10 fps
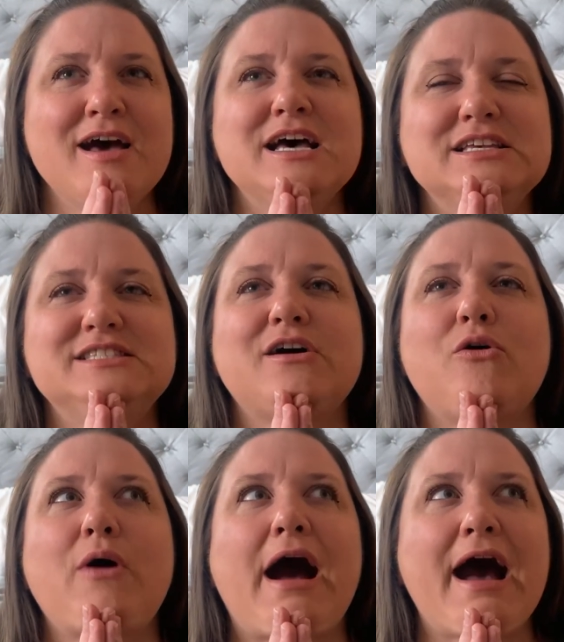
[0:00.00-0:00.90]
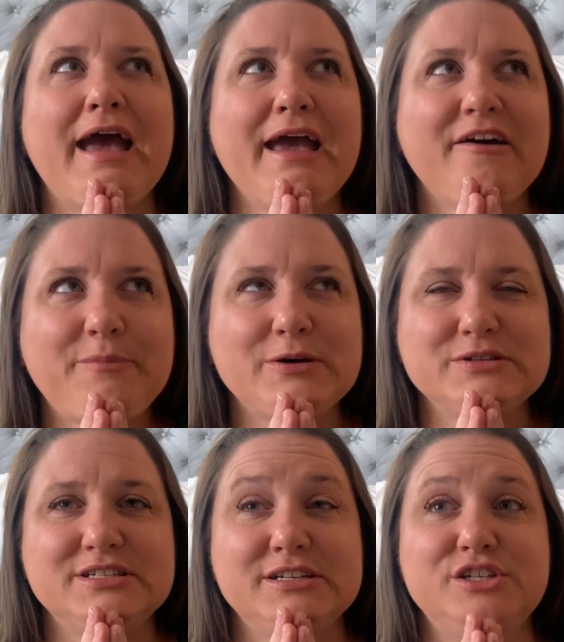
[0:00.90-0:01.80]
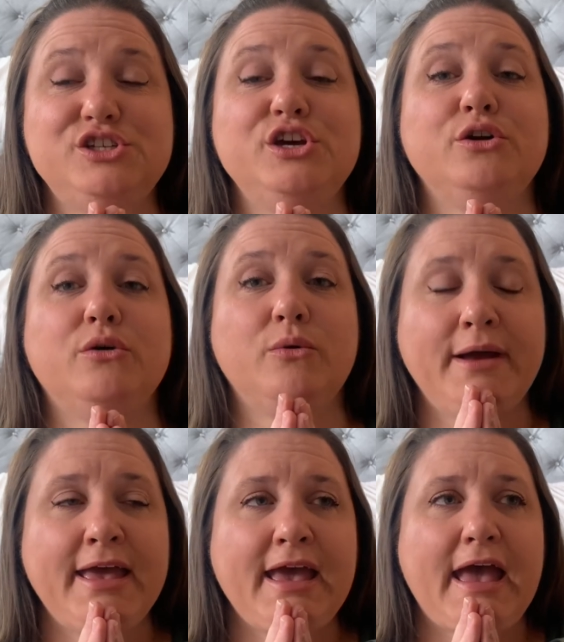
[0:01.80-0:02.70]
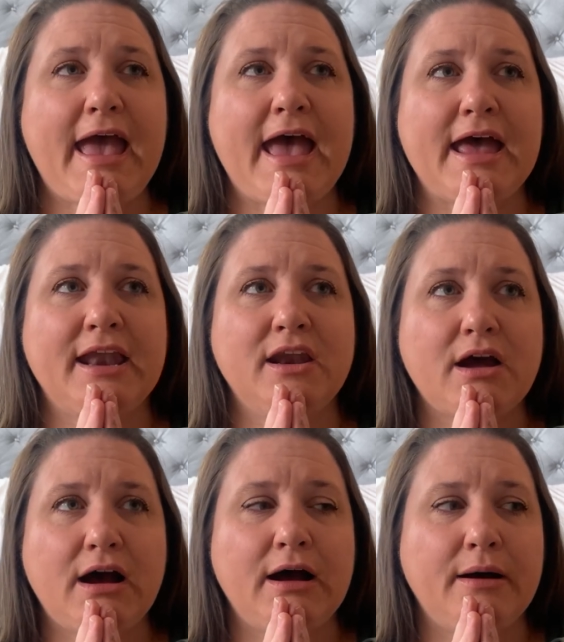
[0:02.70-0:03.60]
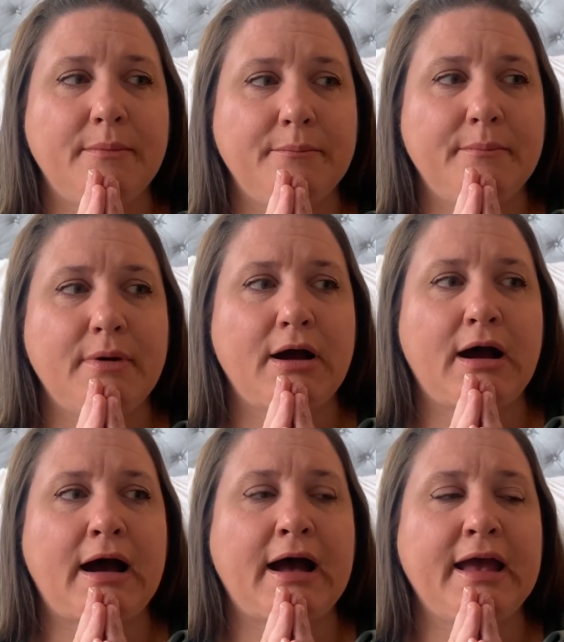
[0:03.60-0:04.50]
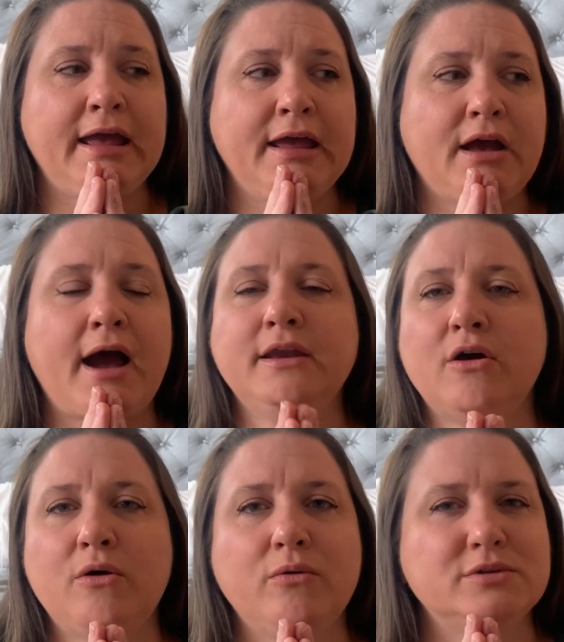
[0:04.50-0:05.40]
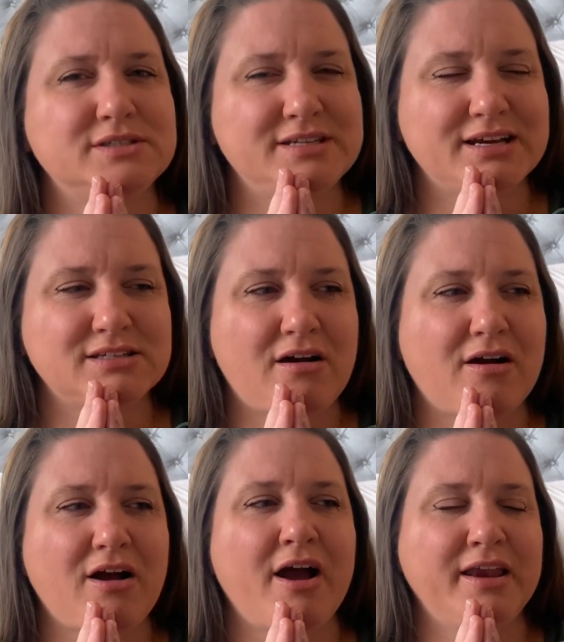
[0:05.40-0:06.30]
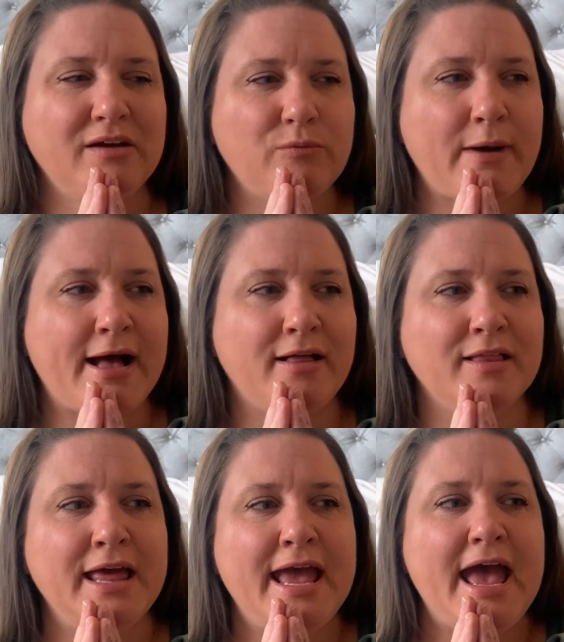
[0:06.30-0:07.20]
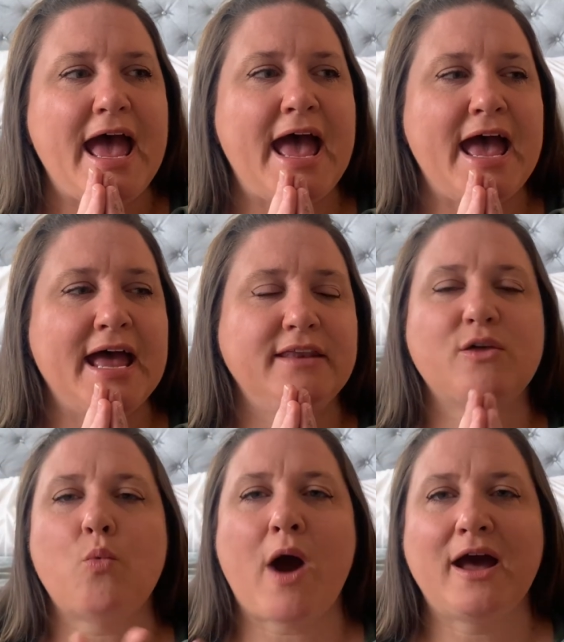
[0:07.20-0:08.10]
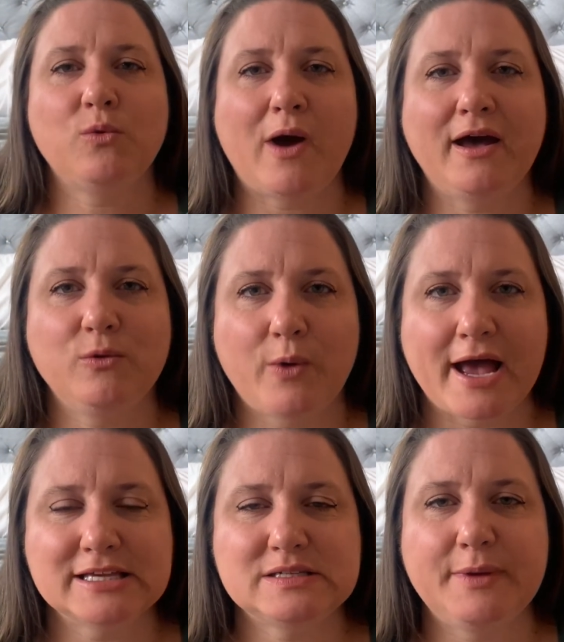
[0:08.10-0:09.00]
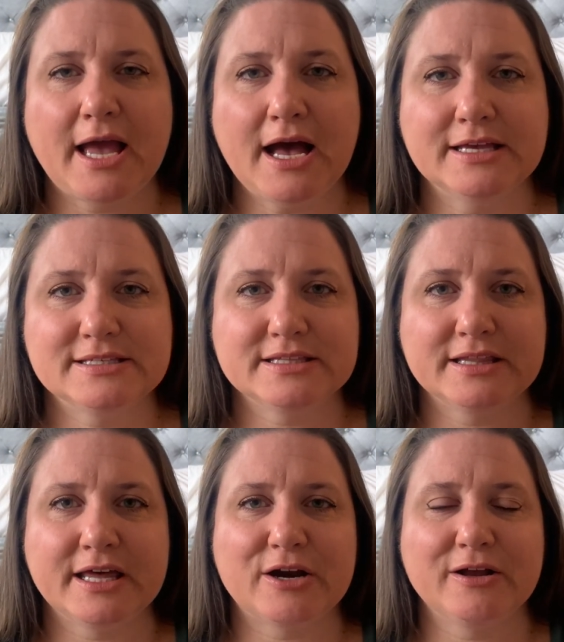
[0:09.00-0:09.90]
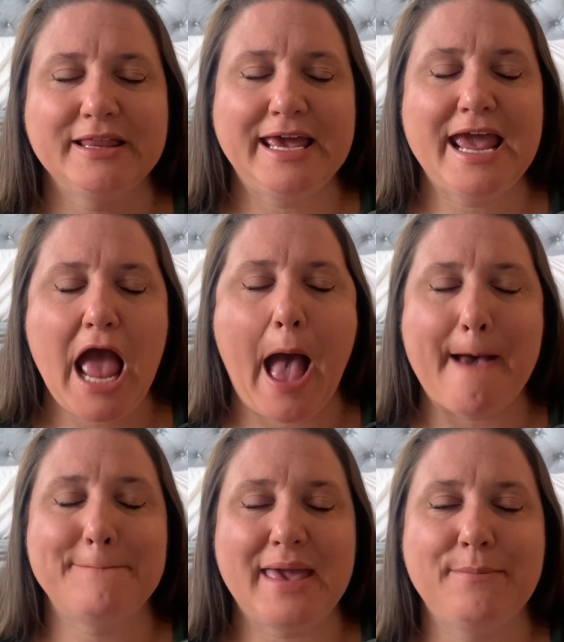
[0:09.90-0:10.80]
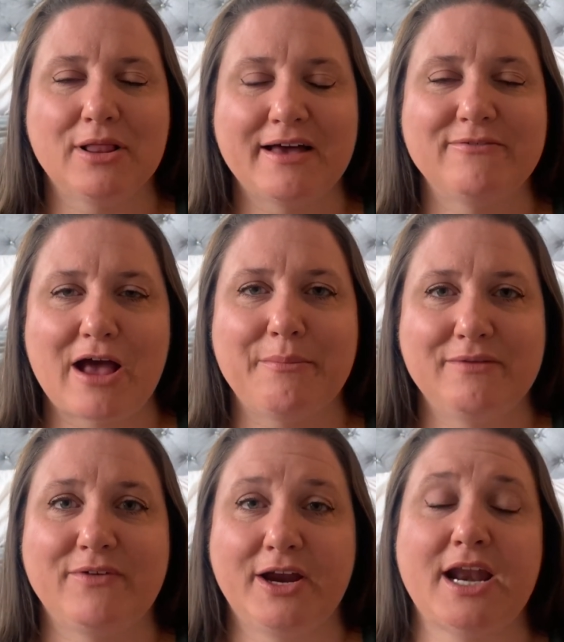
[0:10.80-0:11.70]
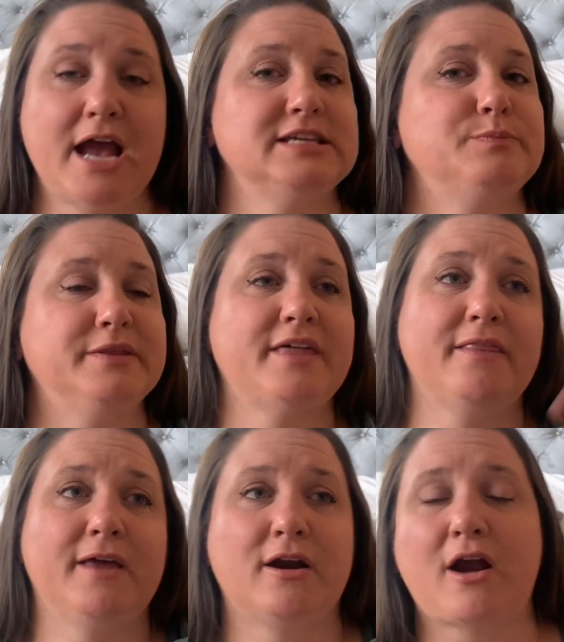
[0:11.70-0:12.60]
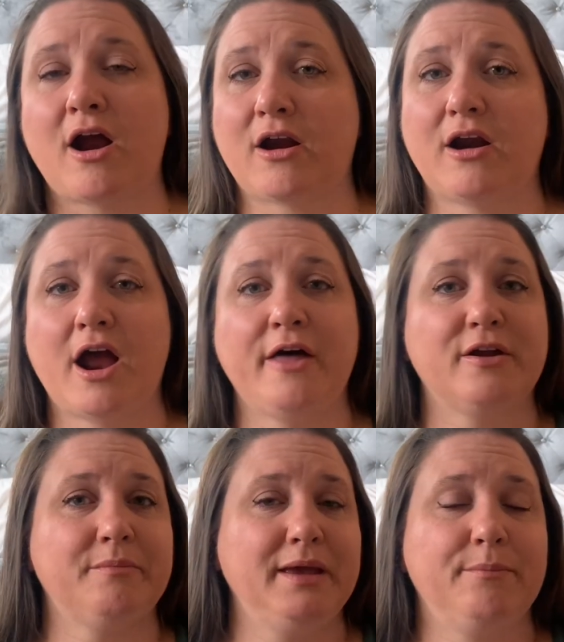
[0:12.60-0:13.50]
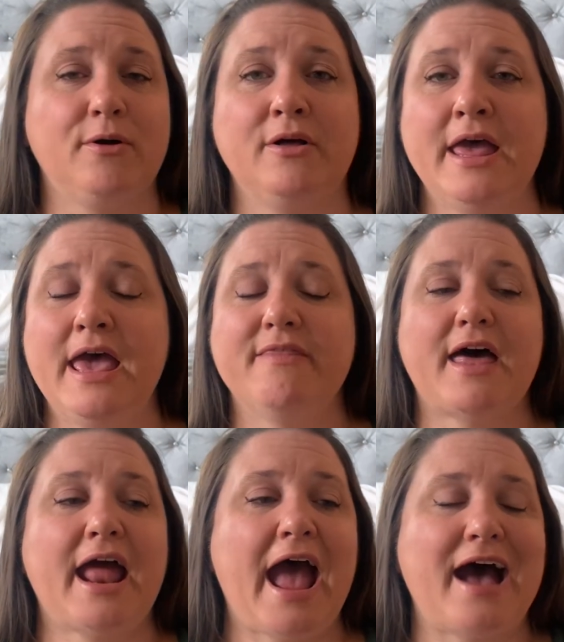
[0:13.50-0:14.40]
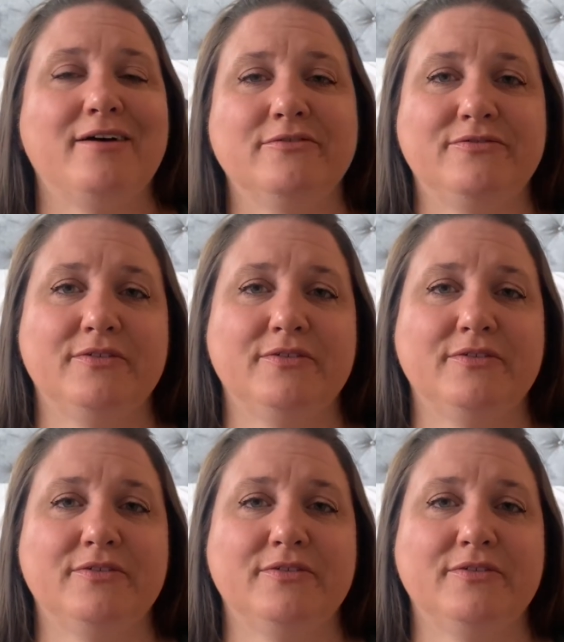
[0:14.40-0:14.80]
So I have posted 2, and I know TikTok kind of well, and the Wild Wild West, because literally people have not been very nice. But then there are other people that have